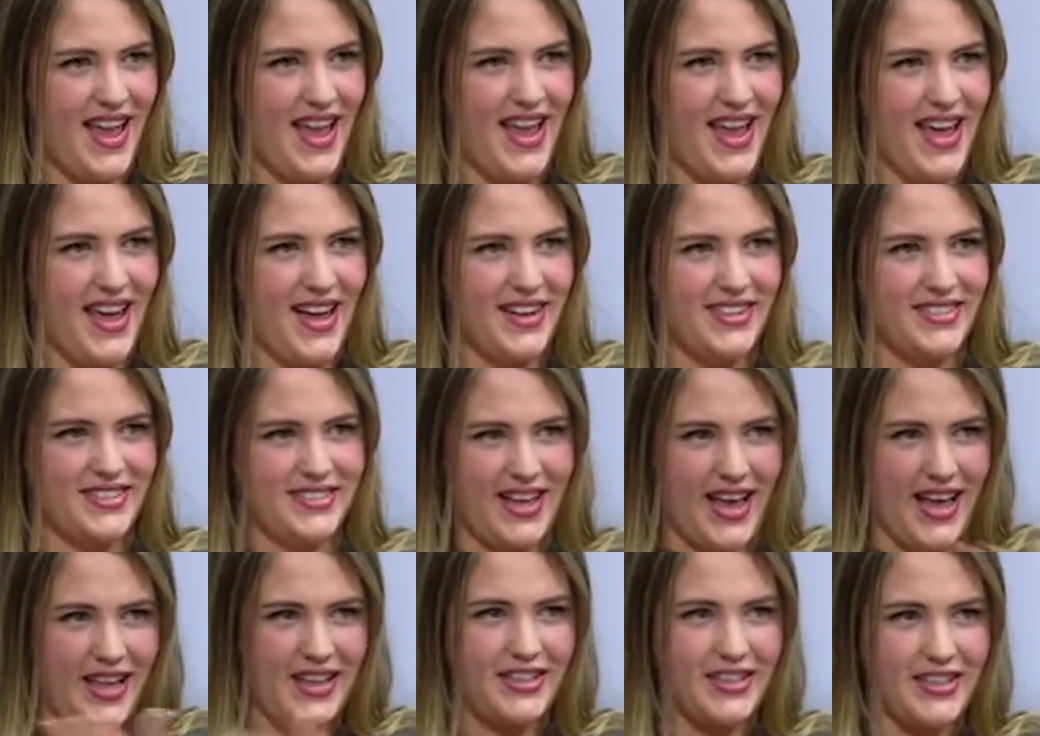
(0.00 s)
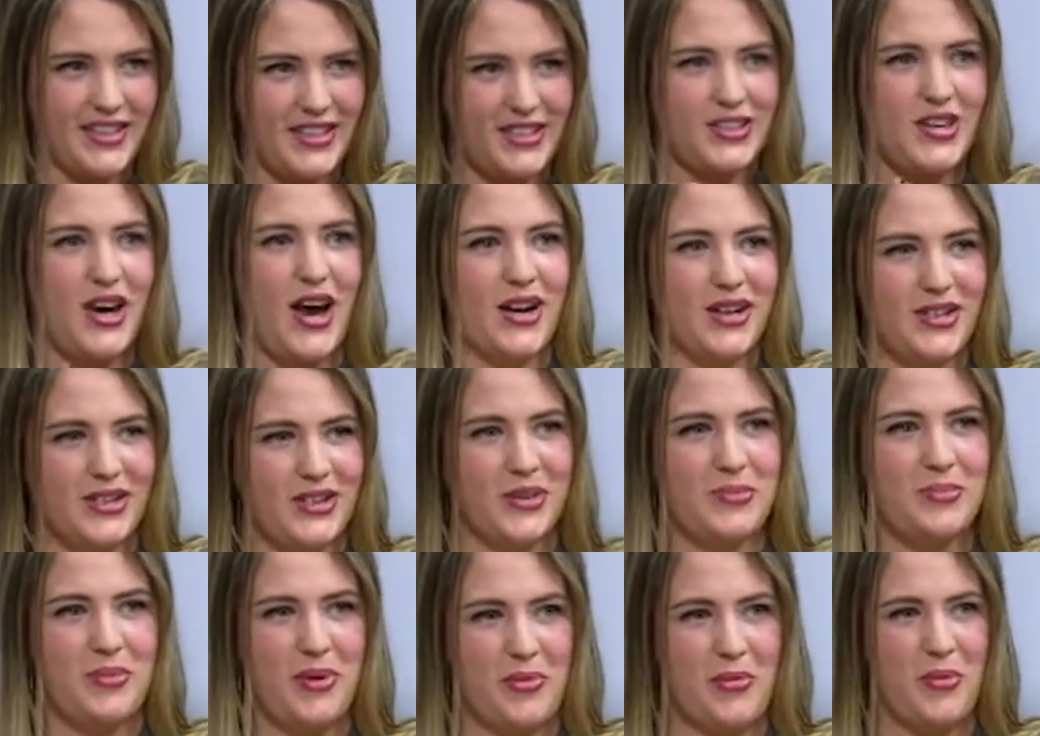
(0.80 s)
and Helen can talk a
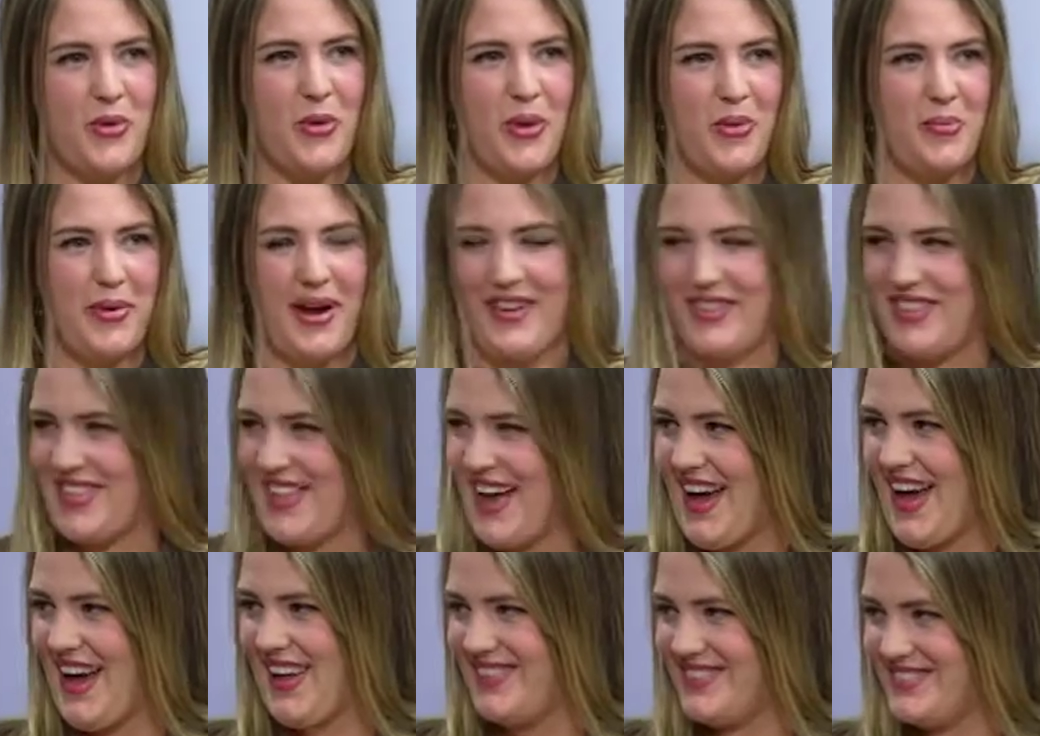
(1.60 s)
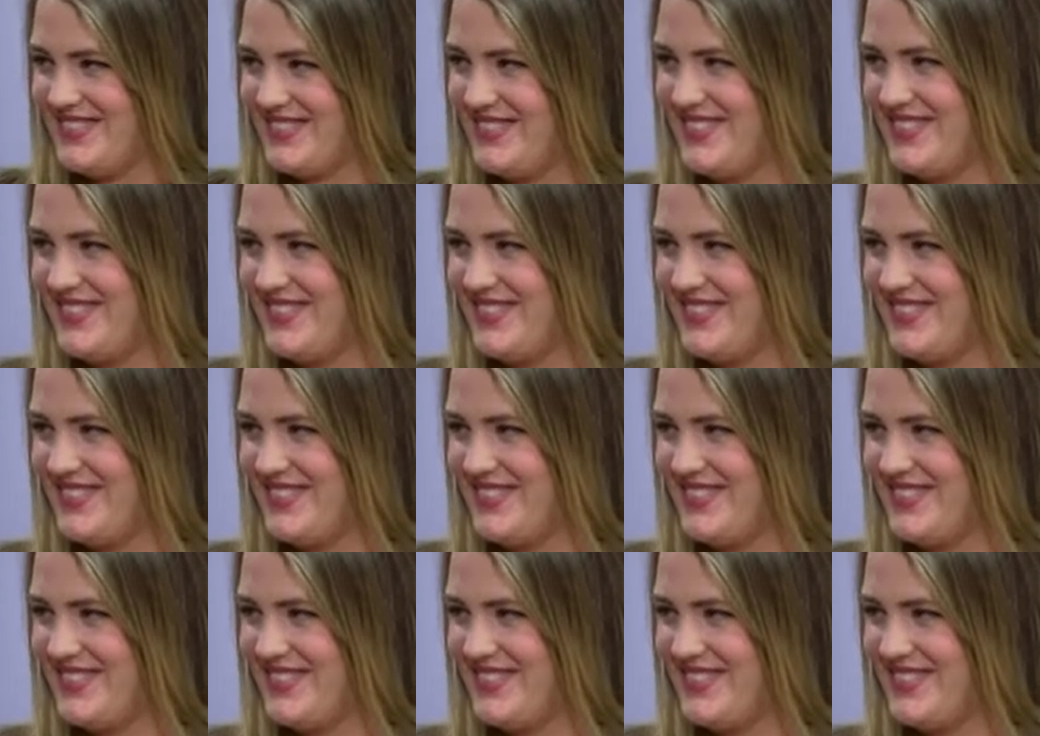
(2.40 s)
little bit more about that.